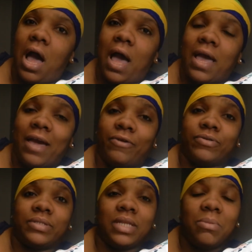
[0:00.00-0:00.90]
I had
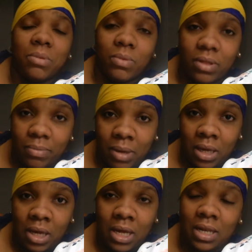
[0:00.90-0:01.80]
her sleeping with
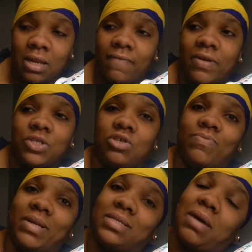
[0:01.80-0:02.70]
me, and then
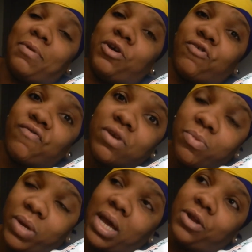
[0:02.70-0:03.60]
eventually, by the time her
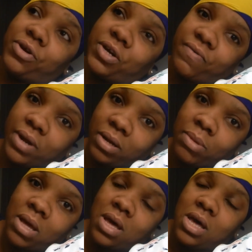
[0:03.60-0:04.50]
crib, we got her crib,